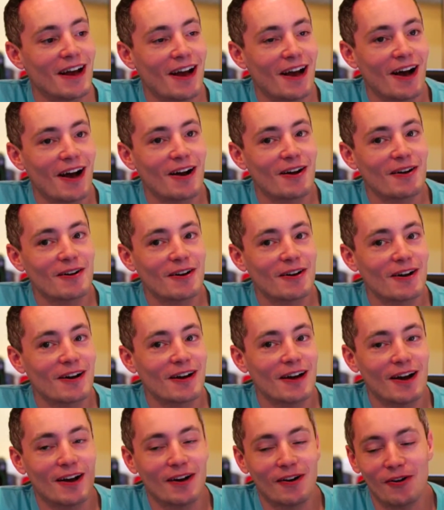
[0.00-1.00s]

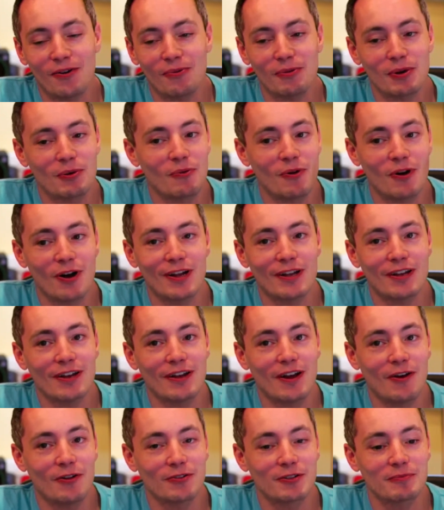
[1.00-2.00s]
All we want,
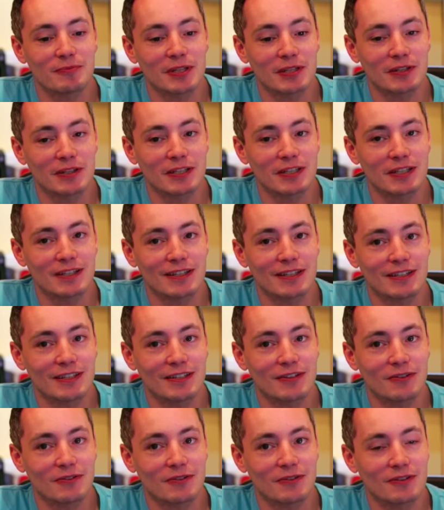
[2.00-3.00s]
ultimately, you
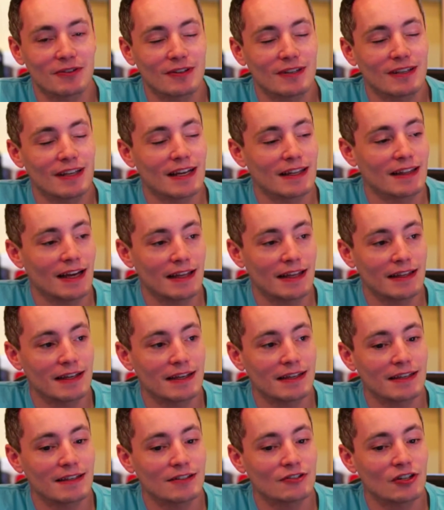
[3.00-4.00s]
know, I
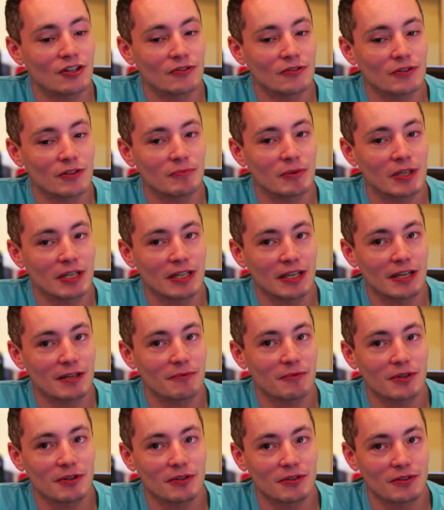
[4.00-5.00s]
think generally speaking,
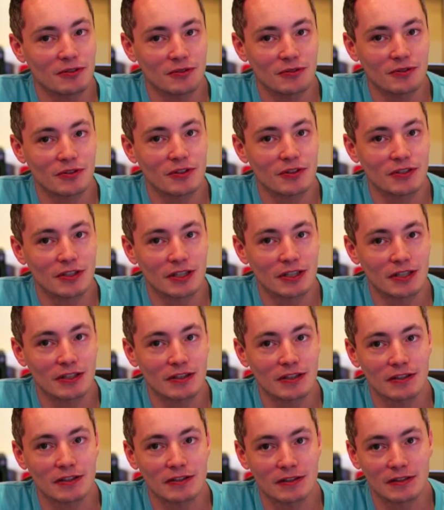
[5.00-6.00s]
anyone who's listening to
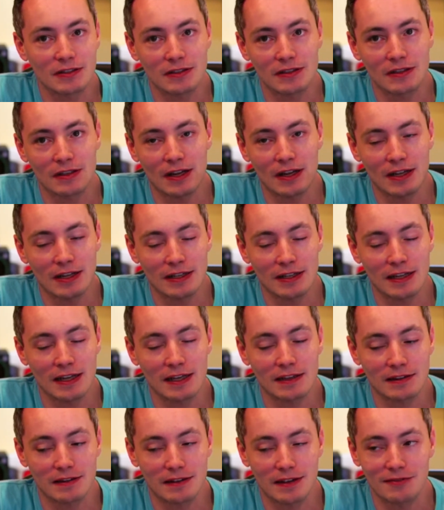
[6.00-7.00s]
this, and I
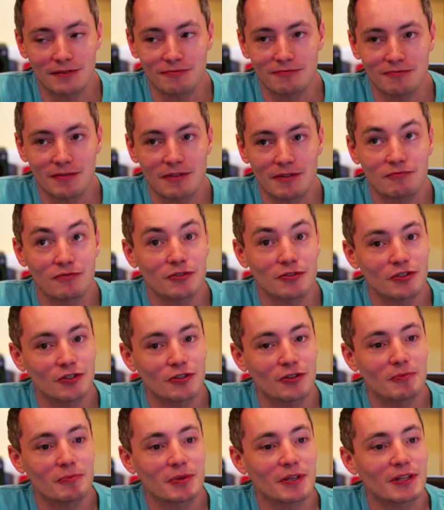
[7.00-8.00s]
can't say that for
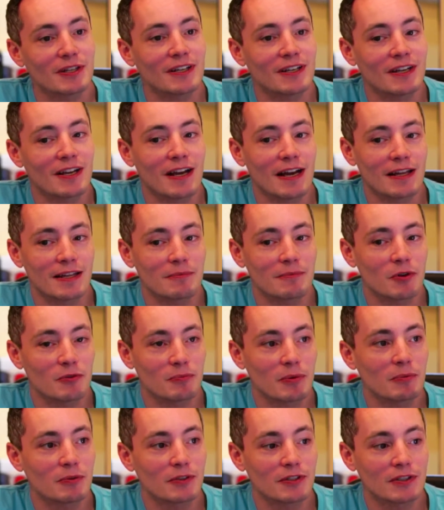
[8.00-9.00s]
sure, but I think most
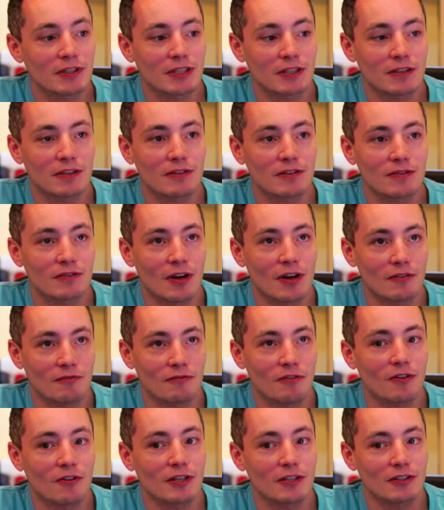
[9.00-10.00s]
people listening to this are not
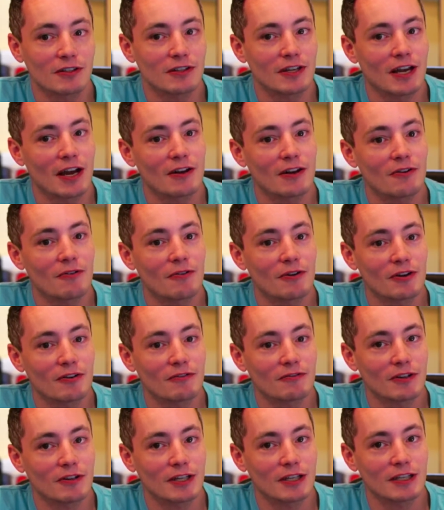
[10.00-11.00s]
falling into the category
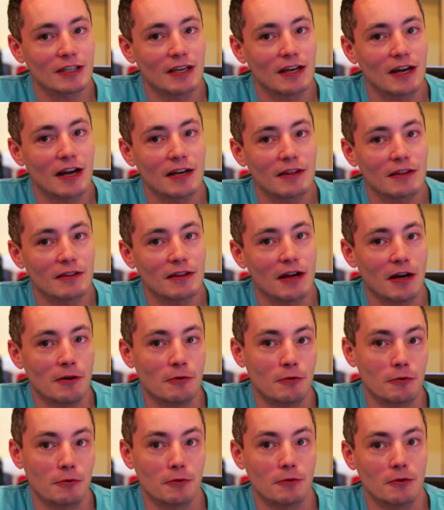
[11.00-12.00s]
of like, I
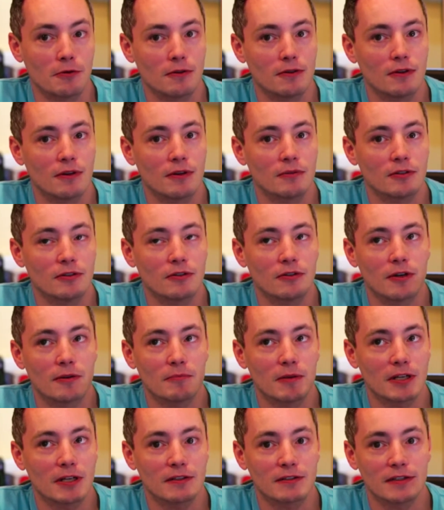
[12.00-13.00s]
think, you know, I'm
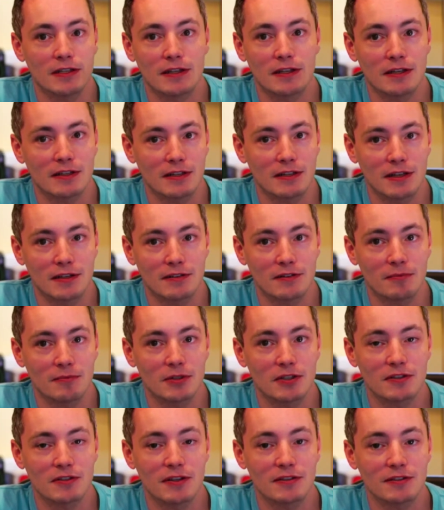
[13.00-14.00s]
not going to say that in case someone
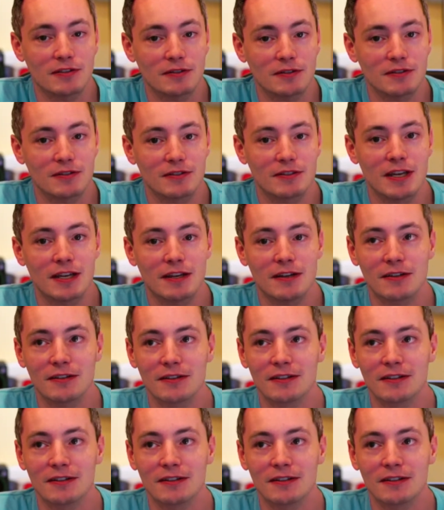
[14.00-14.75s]
decides to take a